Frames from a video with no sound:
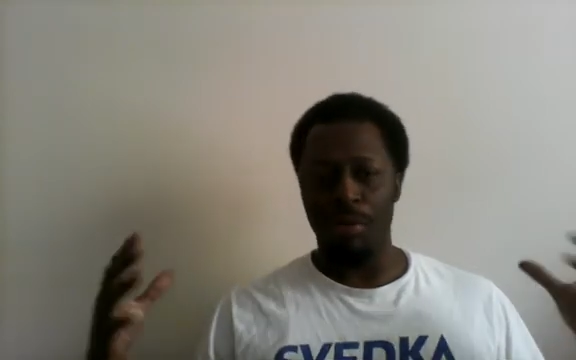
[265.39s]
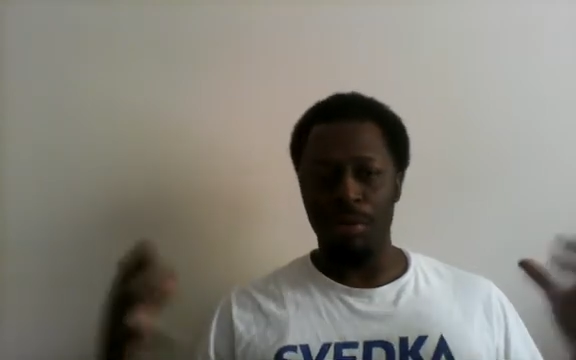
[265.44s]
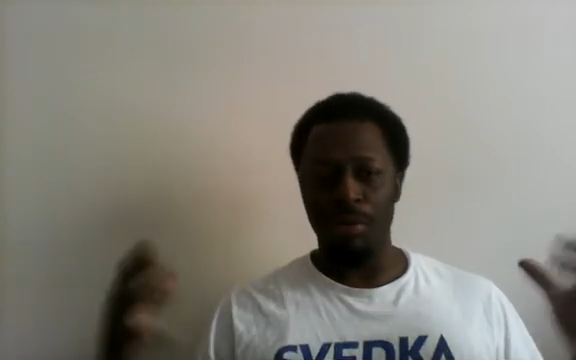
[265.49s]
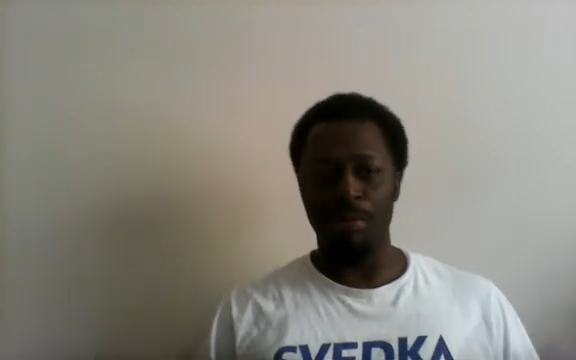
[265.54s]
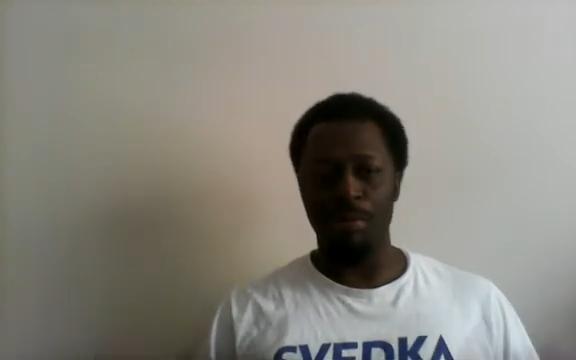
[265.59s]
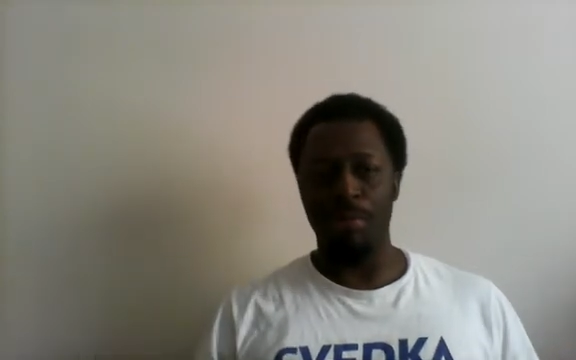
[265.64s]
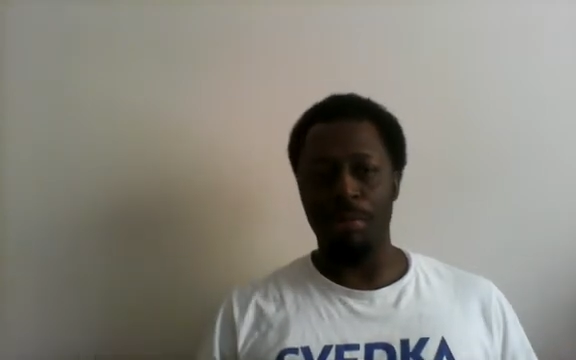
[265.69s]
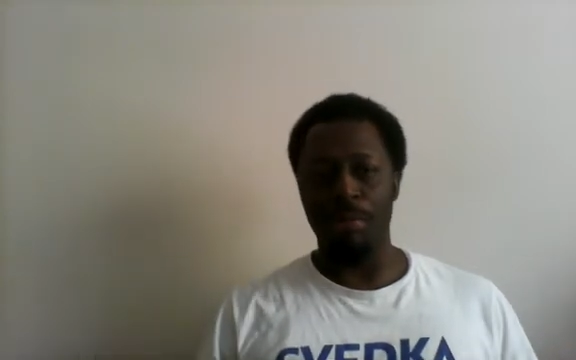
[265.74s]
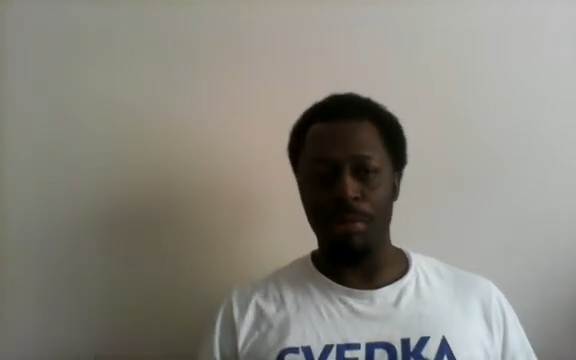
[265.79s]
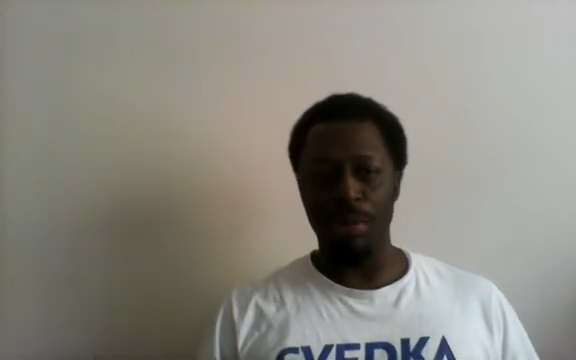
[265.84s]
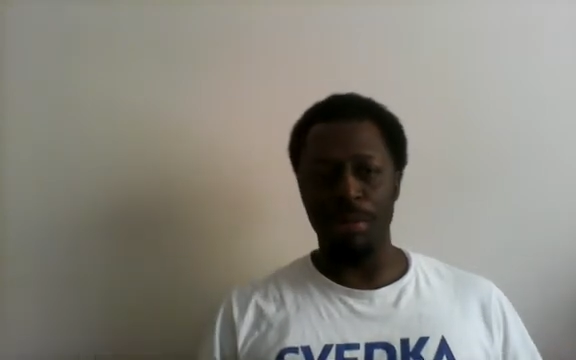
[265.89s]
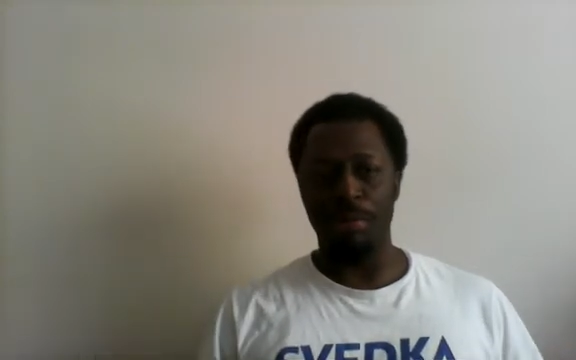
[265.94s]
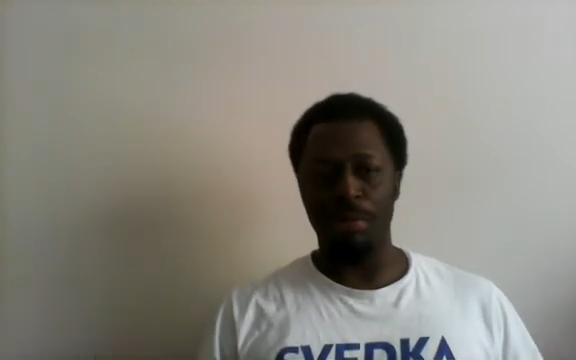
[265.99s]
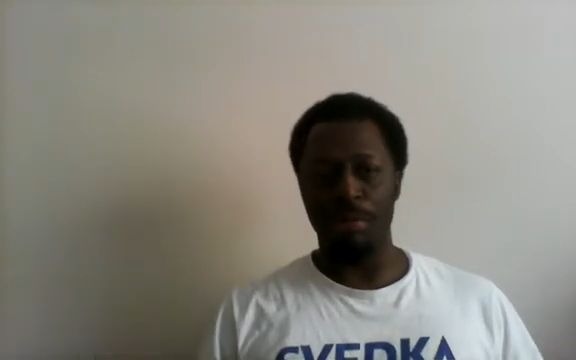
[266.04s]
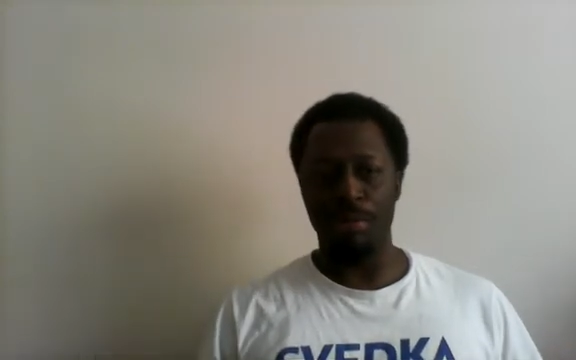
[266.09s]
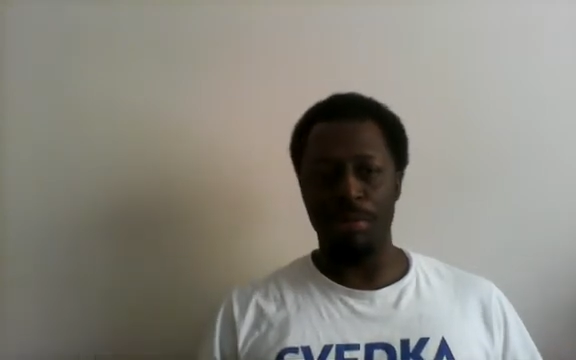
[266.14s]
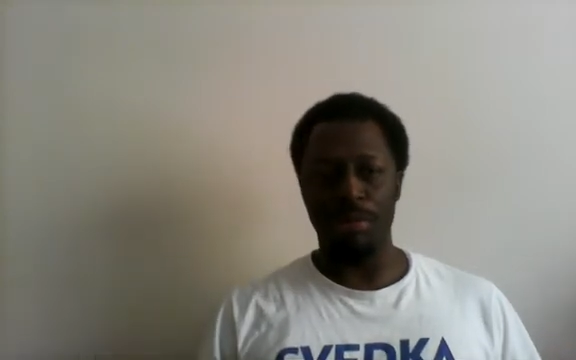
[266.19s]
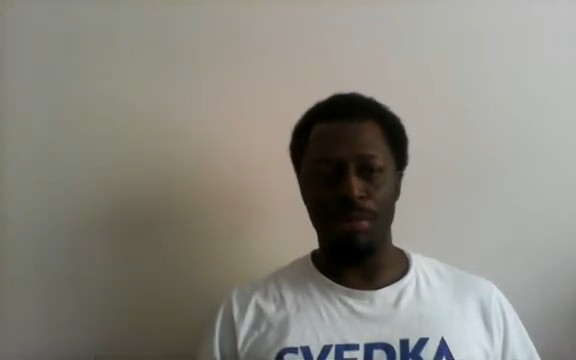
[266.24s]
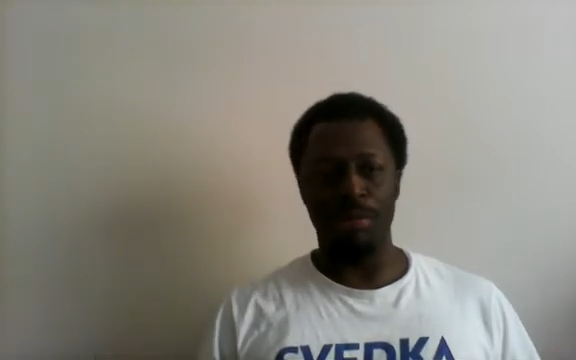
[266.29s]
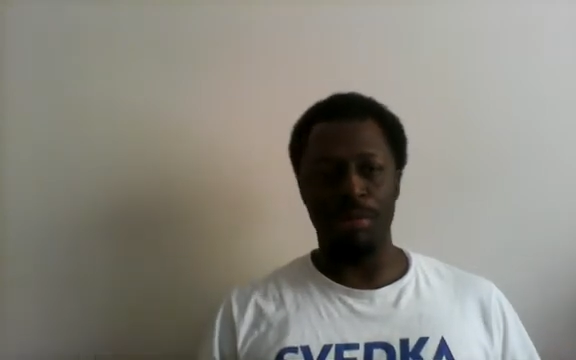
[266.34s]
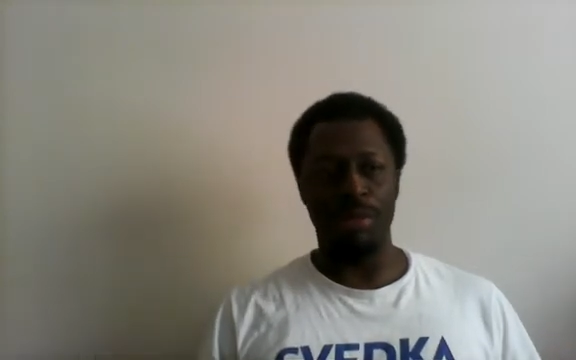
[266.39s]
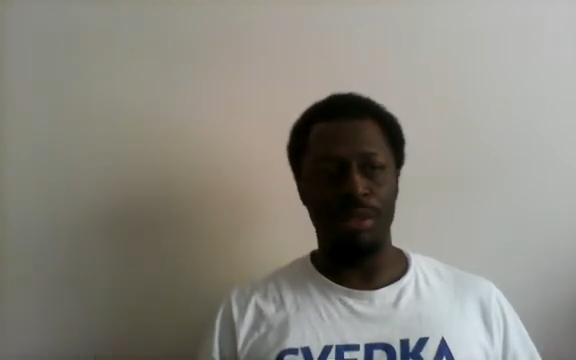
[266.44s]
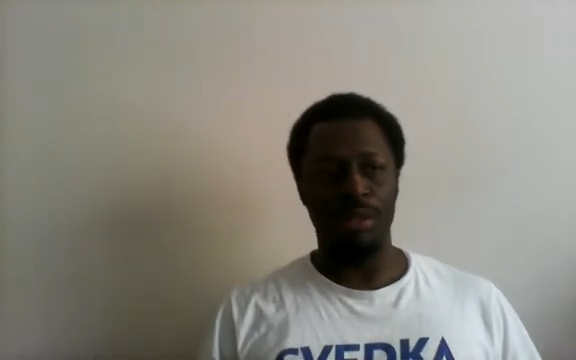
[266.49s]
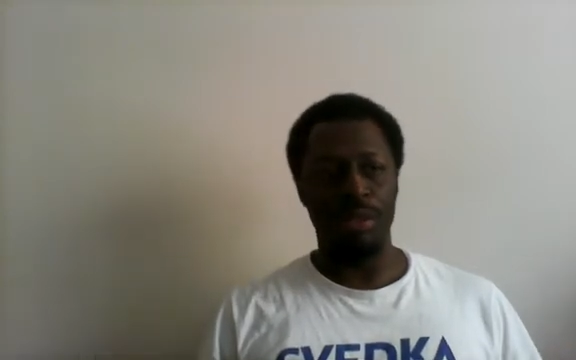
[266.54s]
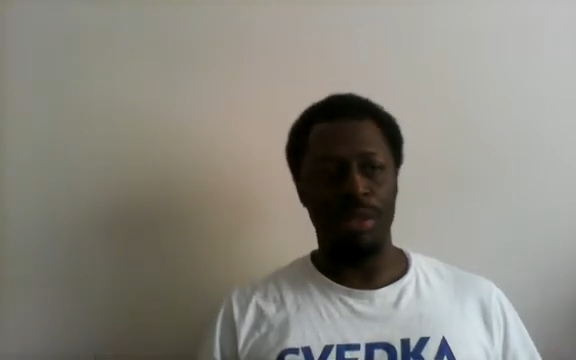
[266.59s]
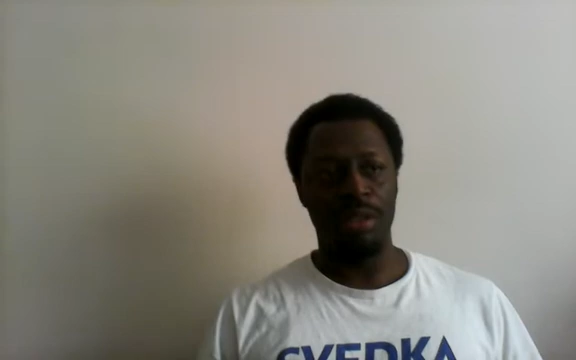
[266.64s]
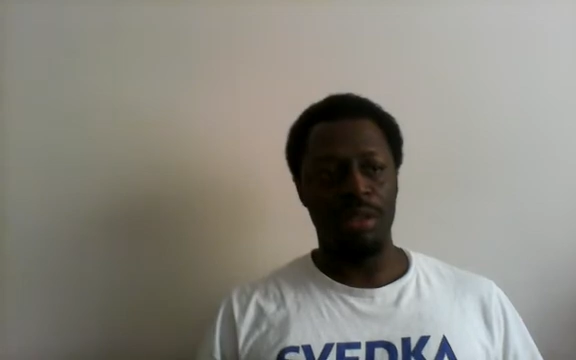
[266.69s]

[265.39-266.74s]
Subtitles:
group of people